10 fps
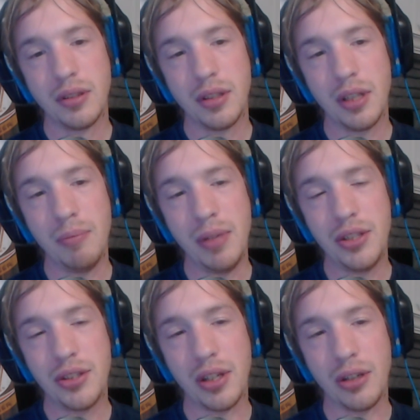
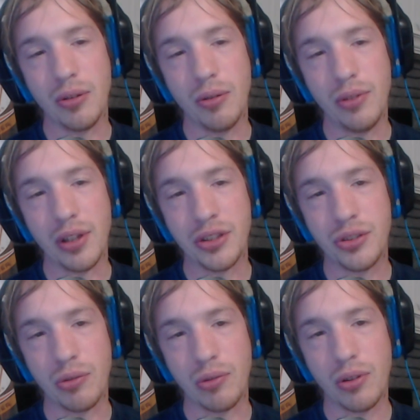meets a girl next
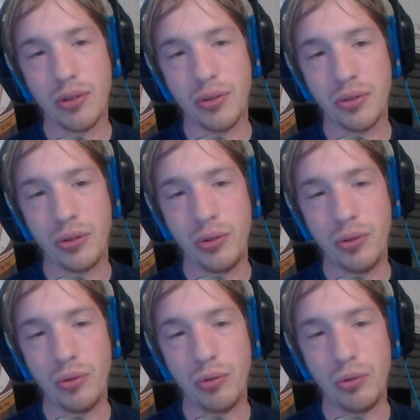door
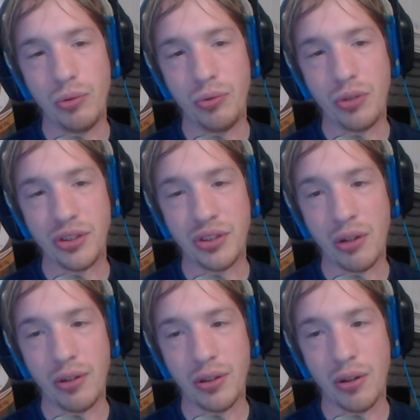who does
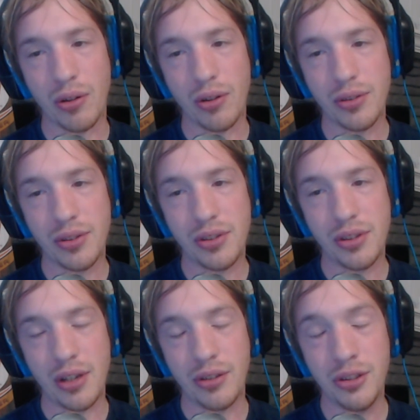tarot cards,
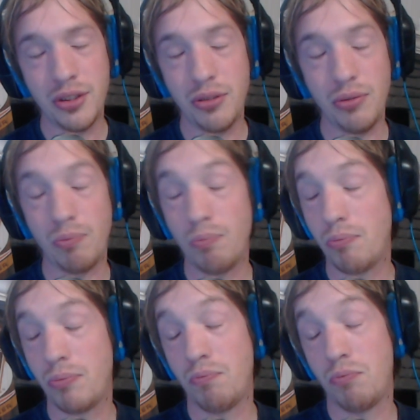and just to
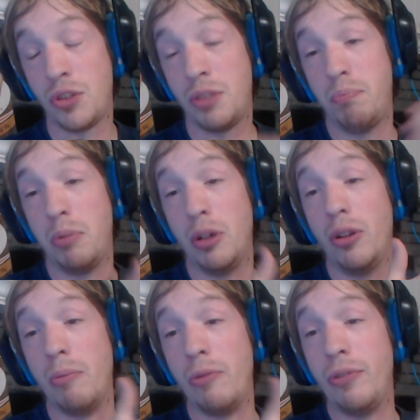spoil
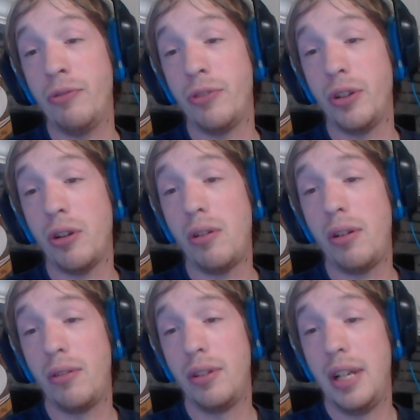the movie for y'all,
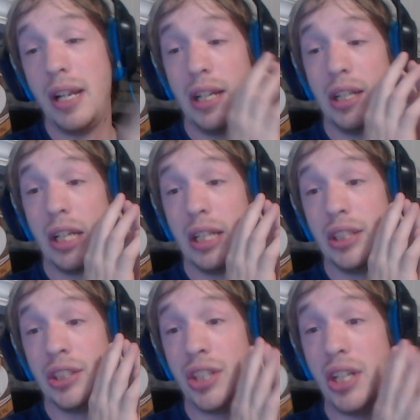
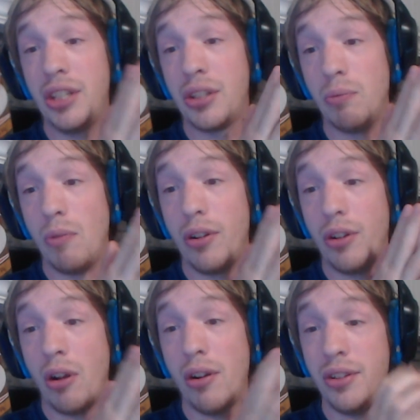she's the one
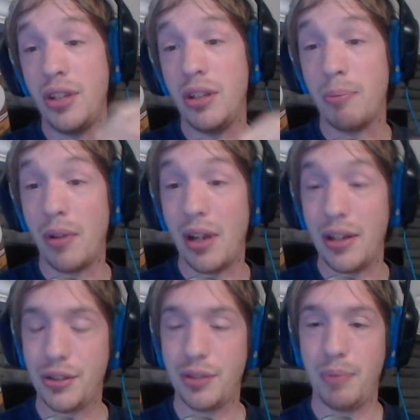haunting the
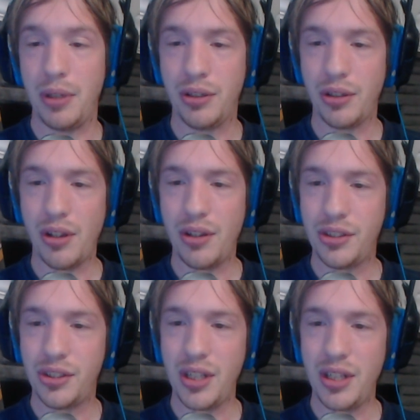place because
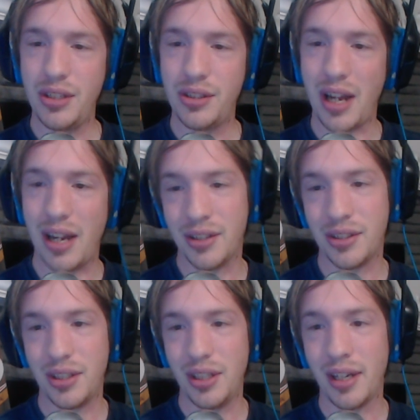she's
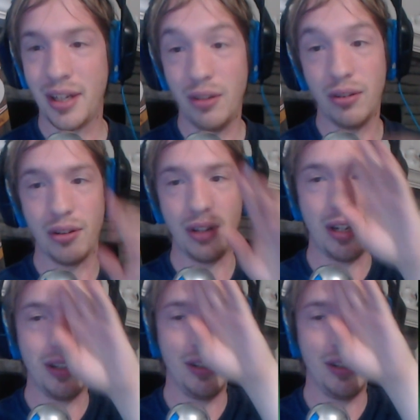actually a killer and is